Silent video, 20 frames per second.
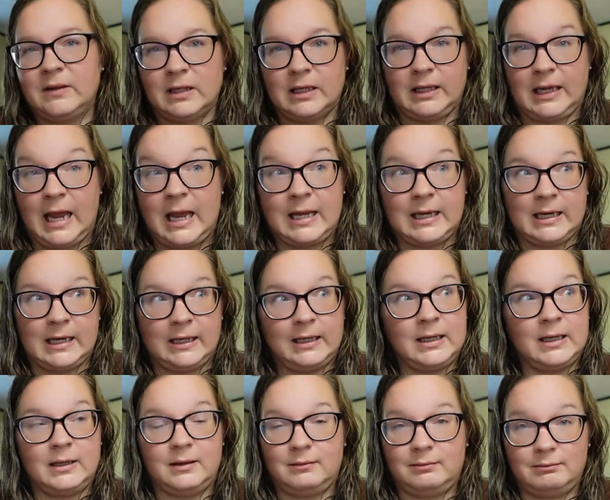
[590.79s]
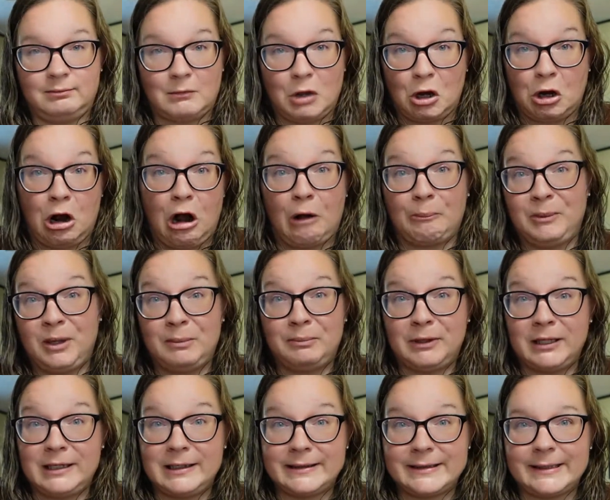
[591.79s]
like, hey, can I get a copy,
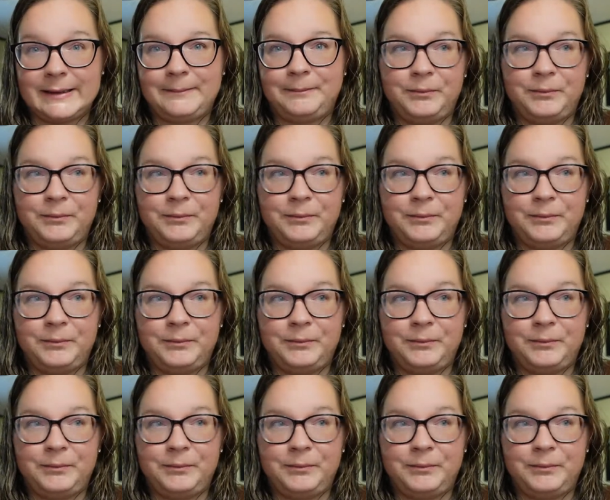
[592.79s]
please?